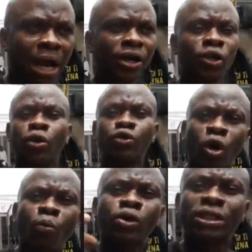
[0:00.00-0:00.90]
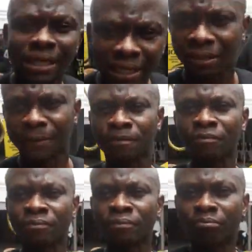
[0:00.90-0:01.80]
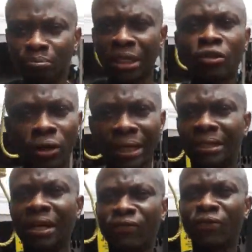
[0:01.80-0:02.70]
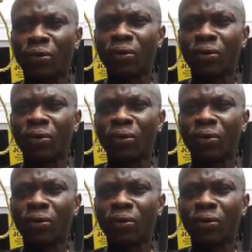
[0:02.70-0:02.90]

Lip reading: how he was almost killed being on the death row.